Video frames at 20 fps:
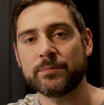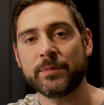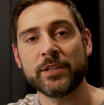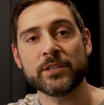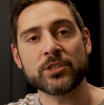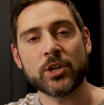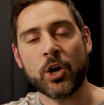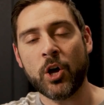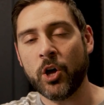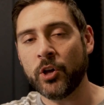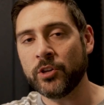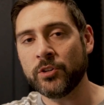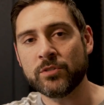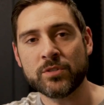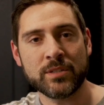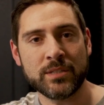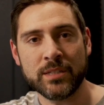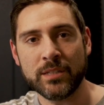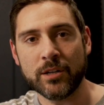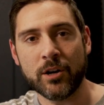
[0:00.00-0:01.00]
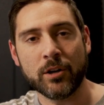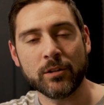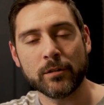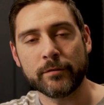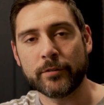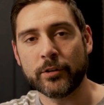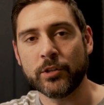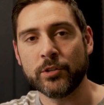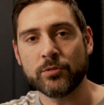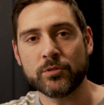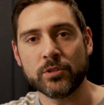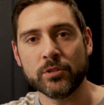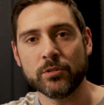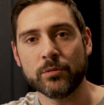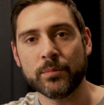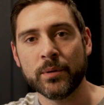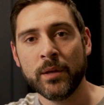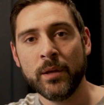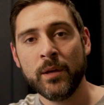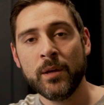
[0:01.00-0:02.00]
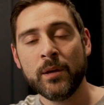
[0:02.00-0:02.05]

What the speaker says: I mean, it's all you see all over YouTube.